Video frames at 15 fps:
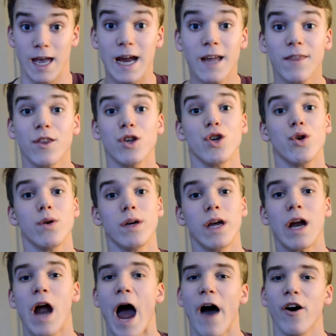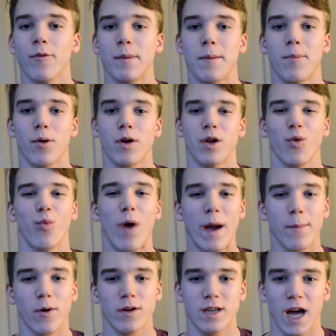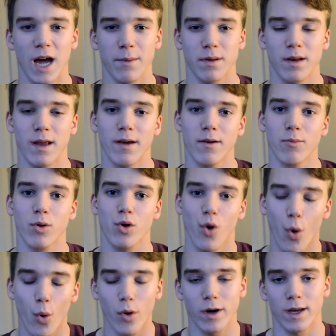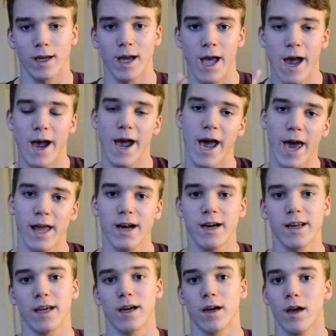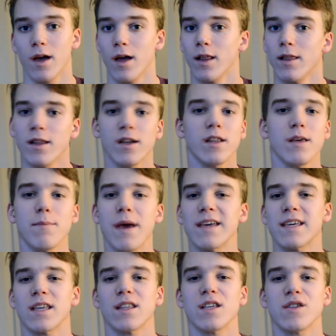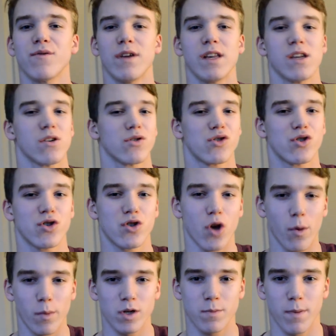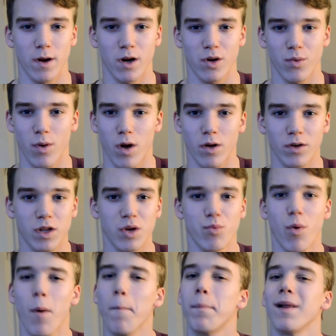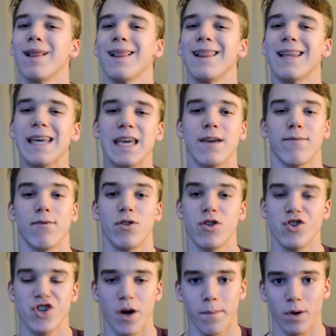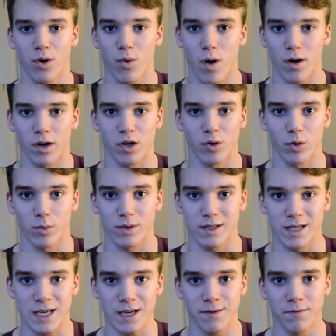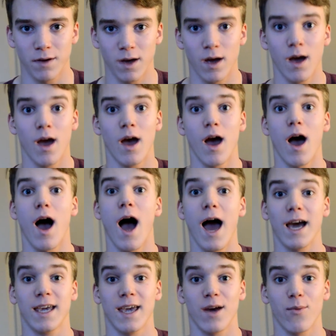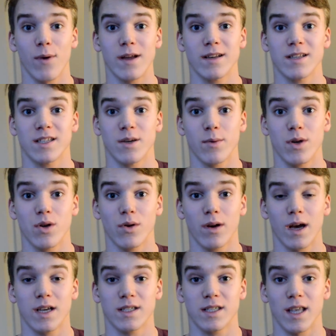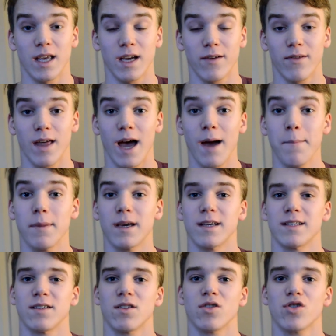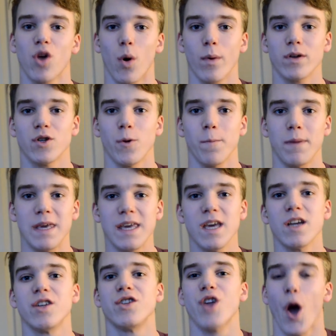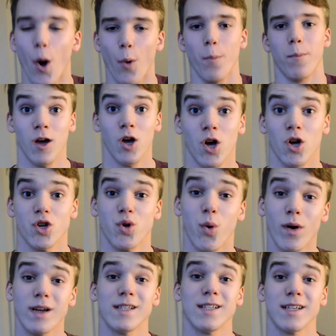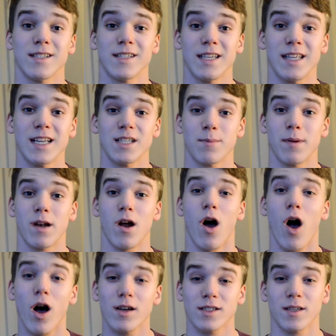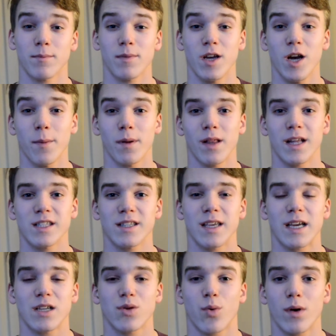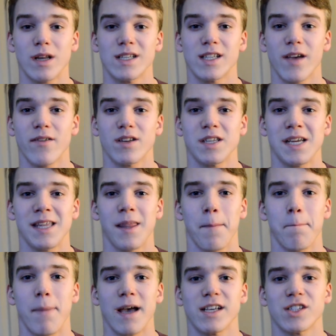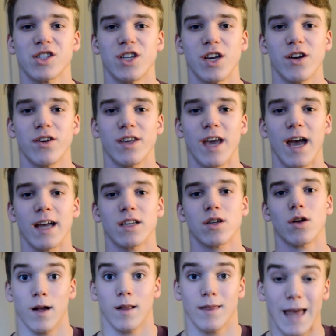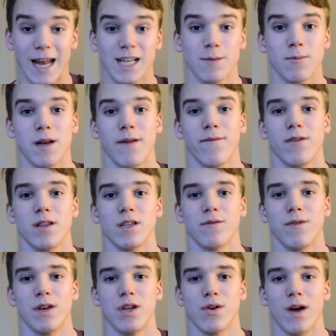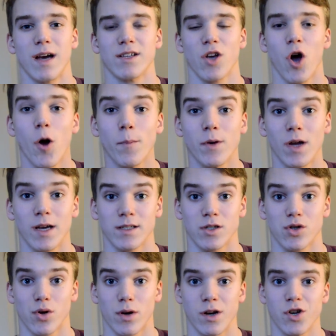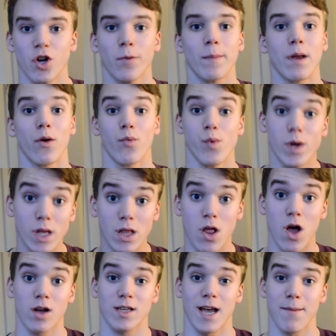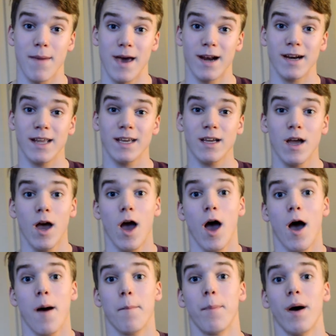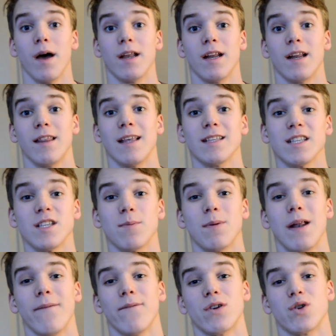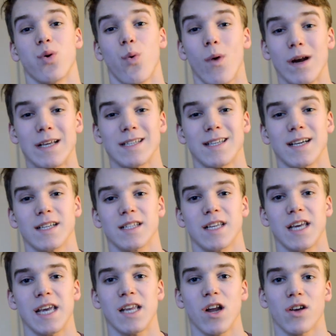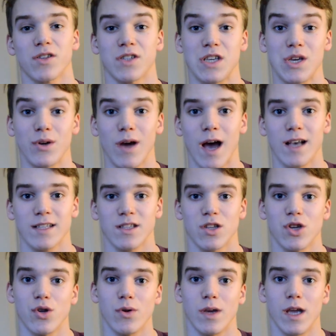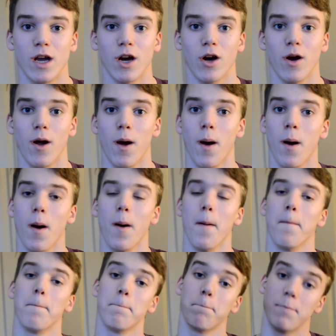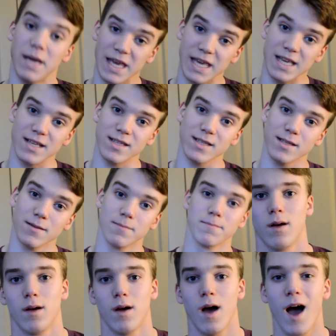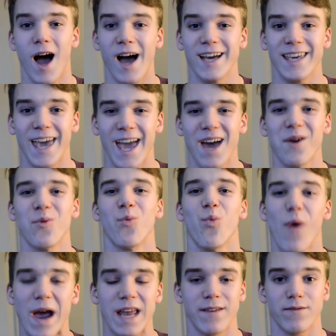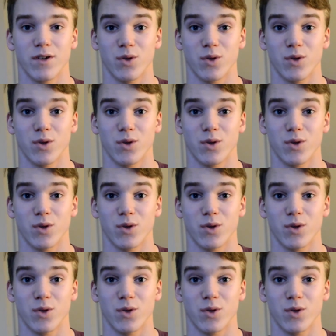In the new year, I'll be putting way more time in recording, editing, literally making these videos so much better quality, you won't believe the jump in quality you'll receive. I can't wait to see what you guys think of that, because this is going to be dope. 2016 has been an awesome year, but let's make 2017 the best year yet. That has been it for this video, guys. I hope you guys enjoyed it. It took me a really long time editing, but this has been it for 2016. I'll see you guys in the new year. Peace. I can't wait for